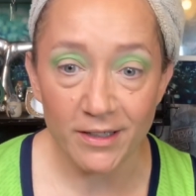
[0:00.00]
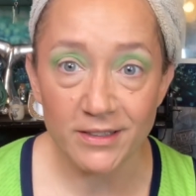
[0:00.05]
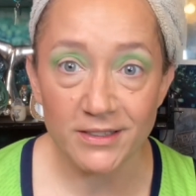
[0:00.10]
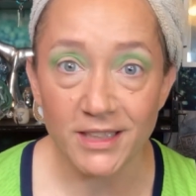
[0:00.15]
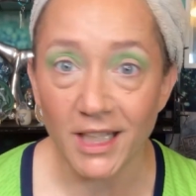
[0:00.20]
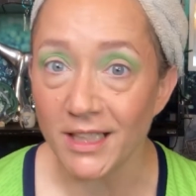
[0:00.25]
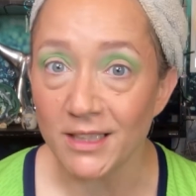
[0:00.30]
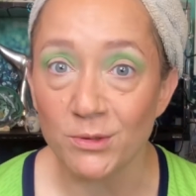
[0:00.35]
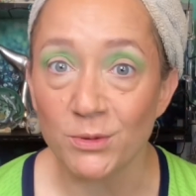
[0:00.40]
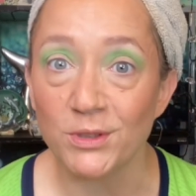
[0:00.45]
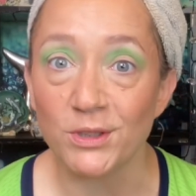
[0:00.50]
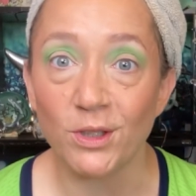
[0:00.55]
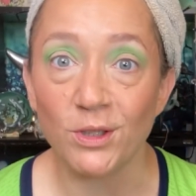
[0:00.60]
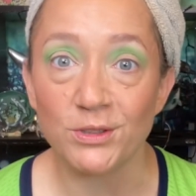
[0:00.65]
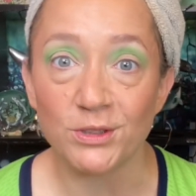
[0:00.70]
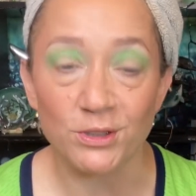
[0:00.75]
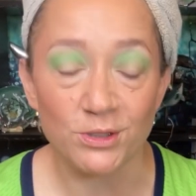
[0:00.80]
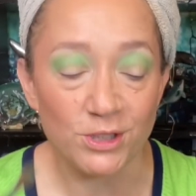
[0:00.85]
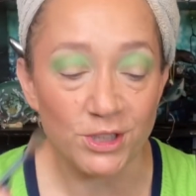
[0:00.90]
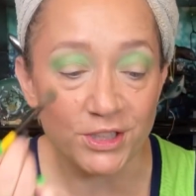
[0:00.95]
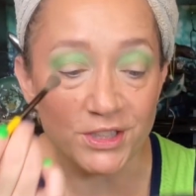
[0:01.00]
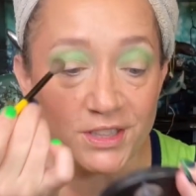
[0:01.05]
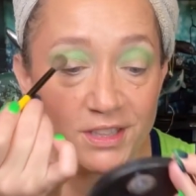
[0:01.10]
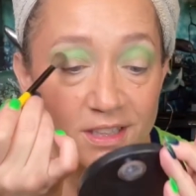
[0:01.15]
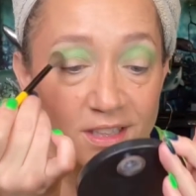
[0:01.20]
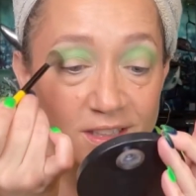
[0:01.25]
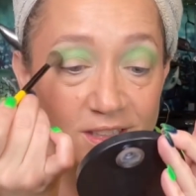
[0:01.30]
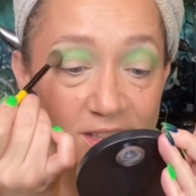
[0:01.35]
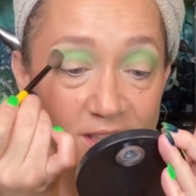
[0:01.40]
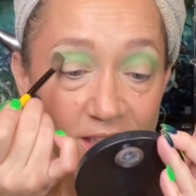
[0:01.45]
test results are just
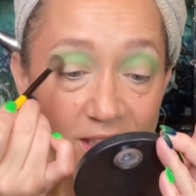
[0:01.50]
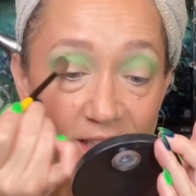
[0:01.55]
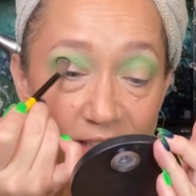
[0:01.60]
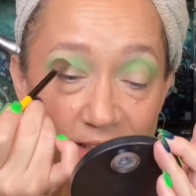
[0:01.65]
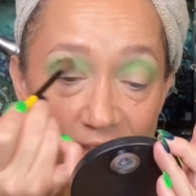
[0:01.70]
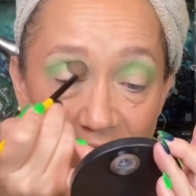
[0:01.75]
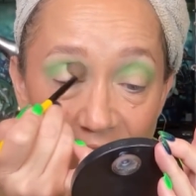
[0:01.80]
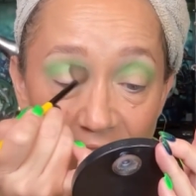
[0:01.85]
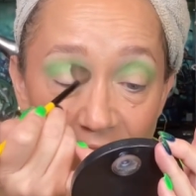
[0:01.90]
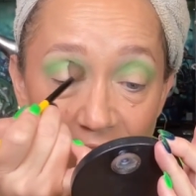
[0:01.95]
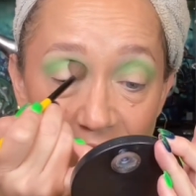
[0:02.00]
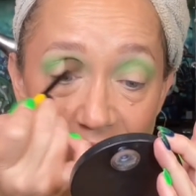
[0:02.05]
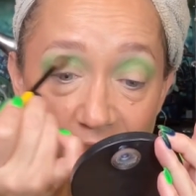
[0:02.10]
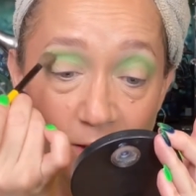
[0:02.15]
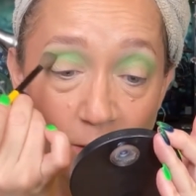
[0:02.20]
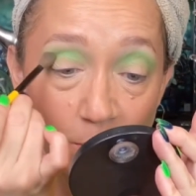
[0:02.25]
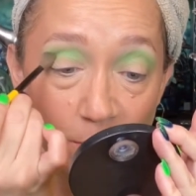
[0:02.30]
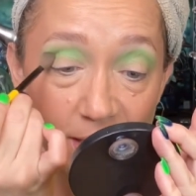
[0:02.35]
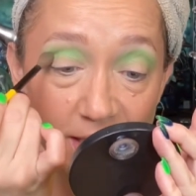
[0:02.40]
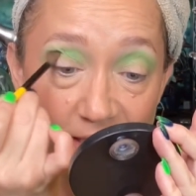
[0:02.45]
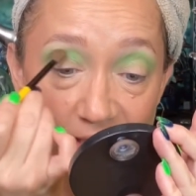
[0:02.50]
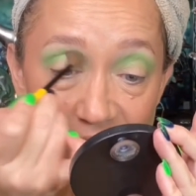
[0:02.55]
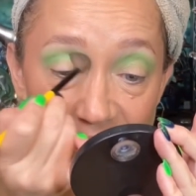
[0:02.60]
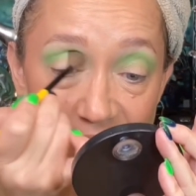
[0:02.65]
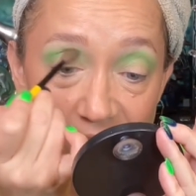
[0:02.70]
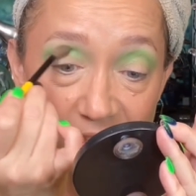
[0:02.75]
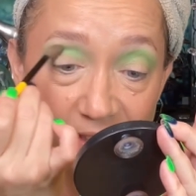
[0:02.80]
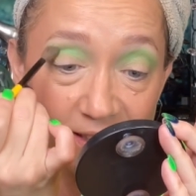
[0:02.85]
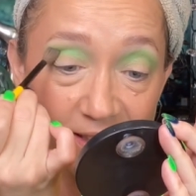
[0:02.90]
sitting there and nobody's